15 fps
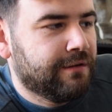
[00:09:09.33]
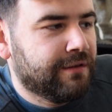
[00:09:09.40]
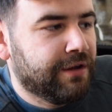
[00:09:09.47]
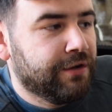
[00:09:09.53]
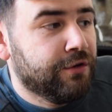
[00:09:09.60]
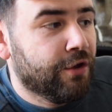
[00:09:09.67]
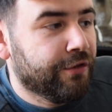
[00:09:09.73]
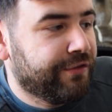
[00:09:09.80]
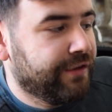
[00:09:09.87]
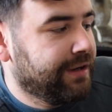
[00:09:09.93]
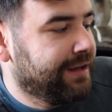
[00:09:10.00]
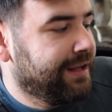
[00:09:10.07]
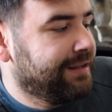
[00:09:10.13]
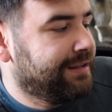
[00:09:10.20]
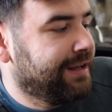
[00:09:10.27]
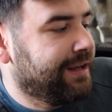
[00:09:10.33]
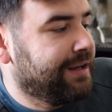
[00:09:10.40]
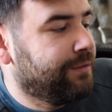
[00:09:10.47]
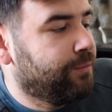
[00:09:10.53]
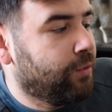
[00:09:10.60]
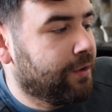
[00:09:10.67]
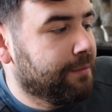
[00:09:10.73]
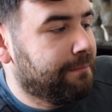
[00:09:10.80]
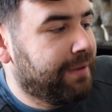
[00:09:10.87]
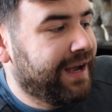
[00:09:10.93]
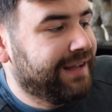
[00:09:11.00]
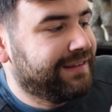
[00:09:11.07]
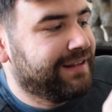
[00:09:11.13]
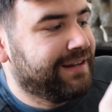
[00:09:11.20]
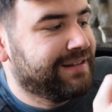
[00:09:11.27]
that nothing they did will
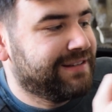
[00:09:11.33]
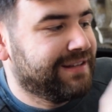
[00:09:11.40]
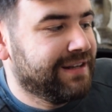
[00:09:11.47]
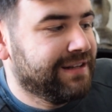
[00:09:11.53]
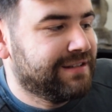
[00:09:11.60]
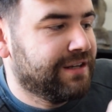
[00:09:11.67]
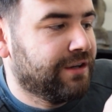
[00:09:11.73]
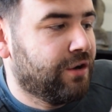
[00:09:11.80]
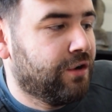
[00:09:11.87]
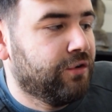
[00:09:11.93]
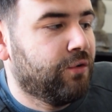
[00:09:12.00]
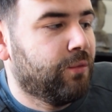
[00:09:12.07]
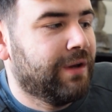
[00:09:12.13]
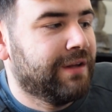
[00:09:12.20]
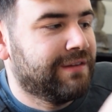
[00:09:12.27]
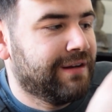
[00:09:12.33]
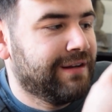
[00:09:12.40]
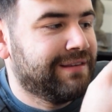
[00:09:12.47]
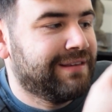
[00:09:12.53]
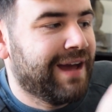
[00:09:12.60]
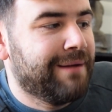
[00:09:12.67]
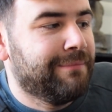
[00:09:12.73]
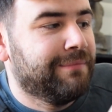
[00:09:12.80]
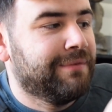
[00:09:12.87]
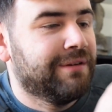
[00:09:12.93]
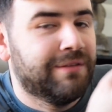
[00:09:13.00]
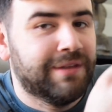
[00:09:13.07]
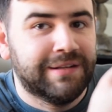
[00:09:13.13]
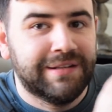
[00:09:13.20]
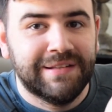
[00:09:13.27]
compare to the sinister conduit to the damned
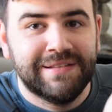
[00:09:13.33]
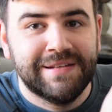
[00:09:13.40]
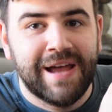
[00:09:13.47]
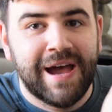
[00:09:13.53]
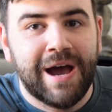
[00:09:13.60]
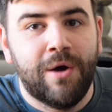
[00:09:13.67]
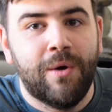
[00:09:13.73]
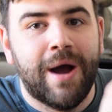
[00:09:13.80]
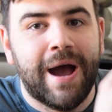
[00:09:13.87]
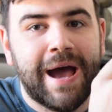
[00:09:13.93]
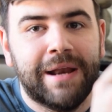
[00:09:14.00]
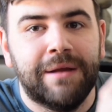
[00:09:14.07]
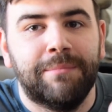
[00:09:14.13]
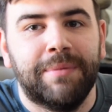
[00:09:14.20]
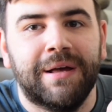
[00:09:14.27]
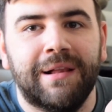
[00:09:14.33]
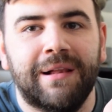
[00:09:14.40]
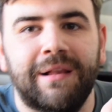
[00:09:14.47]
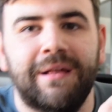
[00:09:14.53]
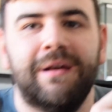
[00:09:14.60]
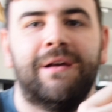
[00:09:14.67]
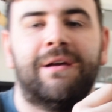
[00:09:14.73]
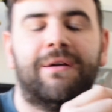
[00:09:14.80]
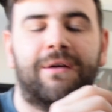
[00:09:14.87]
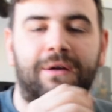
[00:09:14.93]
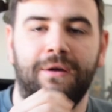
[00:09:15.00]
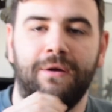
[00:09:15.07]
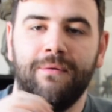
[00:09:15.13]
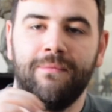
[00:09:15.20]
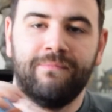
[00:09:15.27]
that is now Annabelle.
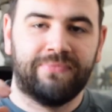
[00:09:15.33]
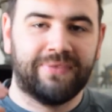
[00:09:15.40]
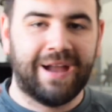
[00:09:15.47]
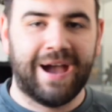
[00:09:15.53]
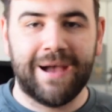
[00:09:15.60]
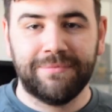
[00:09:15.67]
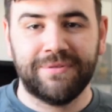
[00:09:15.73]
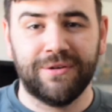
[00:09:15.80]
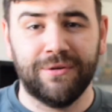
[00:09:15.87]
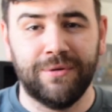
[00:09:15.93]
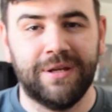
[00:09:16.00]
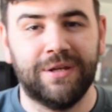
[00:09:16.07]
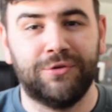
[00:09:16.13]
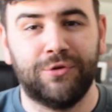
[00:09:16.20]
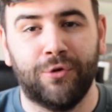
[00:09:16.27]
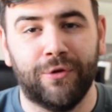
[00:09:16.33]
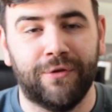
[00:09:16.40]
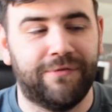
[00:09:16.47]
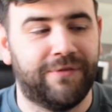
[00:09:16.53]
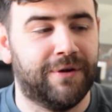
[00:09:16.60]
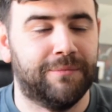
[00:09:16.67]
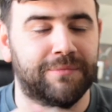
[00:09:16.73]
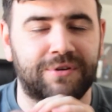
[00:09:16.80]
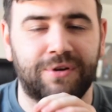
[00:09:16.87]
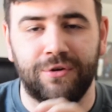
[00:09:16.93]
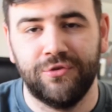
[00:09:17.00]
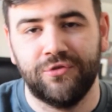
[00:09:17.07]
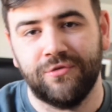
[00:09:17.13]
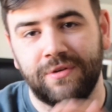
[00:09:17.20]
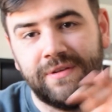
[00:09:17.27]
Absolutely adore the films.
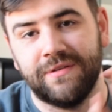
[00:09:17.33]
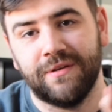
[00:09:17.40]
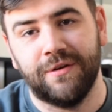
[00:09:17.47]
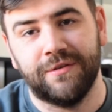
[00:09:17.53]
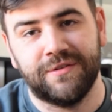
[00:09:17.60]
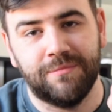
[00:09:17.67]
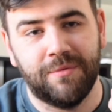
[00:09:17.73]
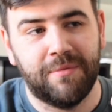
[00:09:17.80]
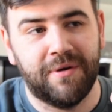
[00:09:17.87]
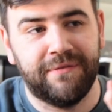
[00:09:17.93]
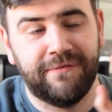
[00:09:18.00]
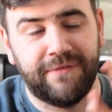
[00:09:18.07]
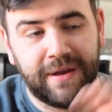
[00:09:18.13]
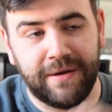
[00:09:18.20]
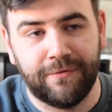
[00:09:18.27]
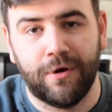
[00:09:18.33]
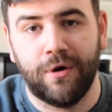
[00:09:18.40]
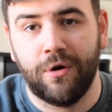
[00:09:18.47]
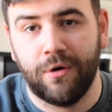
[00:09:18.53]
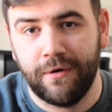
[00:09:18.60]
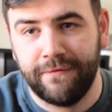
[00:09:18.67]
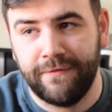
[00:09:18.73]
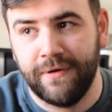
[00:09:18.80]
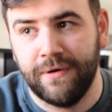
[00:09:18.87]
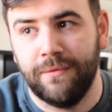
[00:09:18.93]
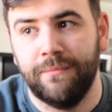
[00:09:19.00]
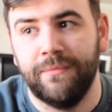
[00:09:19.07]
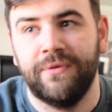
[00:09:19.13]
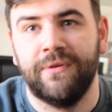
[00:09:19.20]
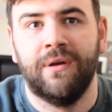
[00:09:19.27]
Conjurings are some of my favourite horror
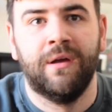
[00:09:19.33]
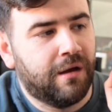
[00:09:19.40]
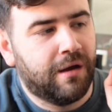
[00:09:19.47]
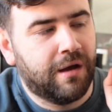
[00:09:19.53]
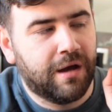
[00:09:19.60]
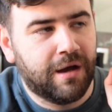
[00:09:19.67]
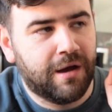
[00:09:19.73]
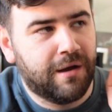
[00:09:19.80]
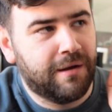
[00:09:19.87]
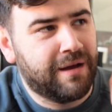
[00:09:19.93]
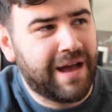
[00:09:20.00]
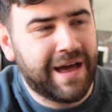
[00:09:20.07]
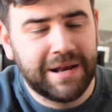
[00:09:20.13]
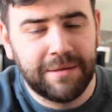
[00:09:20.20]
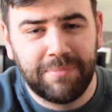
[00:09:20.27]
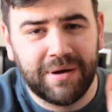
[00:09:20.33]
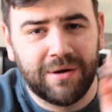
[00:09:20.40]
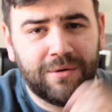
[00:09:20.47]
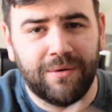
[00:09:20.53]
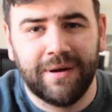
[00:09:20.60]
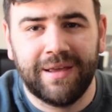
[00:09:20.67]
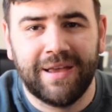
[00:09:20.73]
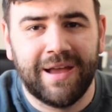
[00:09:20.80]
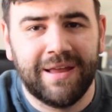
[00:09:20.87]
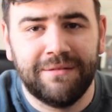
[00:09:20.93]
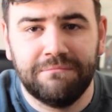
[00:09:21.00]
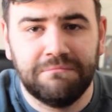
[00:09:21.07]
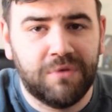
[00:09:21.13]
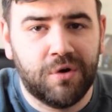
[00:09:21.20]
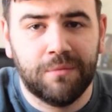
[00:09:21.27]
films. Annabelle,
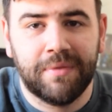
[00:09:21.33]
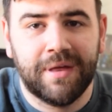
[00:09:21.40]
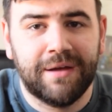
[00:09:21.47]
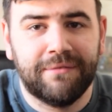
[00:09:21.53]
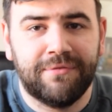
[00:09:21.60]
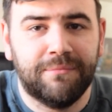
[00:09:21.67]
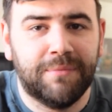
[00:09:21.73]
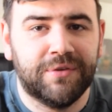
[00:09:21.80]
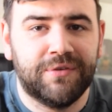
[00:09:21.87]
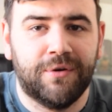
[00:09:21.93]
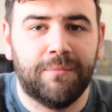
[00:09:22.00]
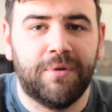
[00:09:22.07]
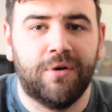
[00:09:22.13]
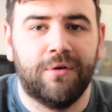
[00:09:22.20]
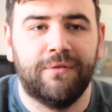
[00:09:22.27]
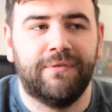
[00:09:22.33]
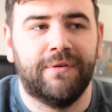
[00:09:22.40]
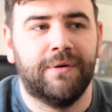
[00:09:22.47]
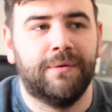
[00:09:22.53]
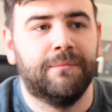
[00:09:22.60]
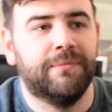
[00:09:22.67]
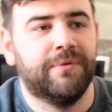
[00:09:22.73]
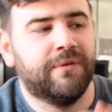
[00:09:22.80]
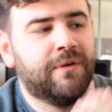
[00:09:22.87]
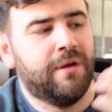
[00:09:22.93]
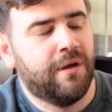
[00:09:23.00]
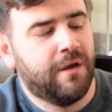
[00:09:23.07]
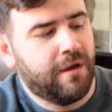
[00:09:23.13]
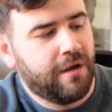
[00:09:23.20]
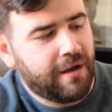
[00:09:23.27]
again, up there for my top horror films.
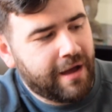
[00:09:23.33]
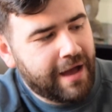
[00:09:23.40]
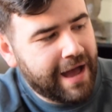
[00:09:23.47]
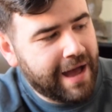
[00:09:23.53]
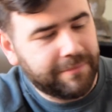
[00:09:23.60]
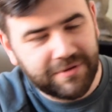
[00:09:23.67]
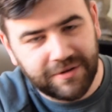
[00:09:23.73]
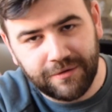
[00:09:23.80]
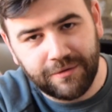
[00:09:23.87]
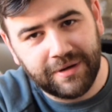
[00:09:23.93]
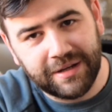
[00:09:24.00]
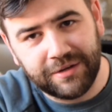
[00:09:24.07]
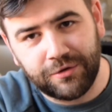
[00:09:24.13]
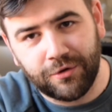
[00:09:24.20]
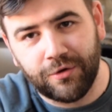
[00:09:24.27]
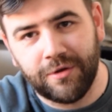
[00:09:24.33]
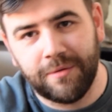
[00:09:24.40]
Absolutely adore